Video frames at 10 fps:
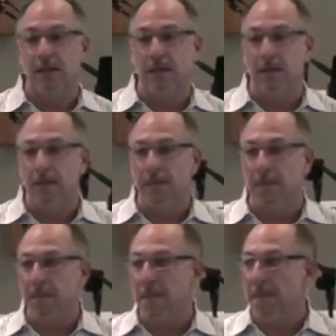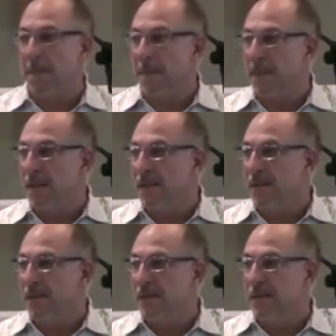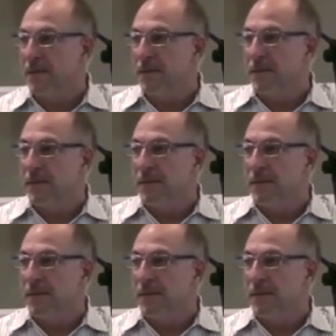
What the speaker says: Nothing is said.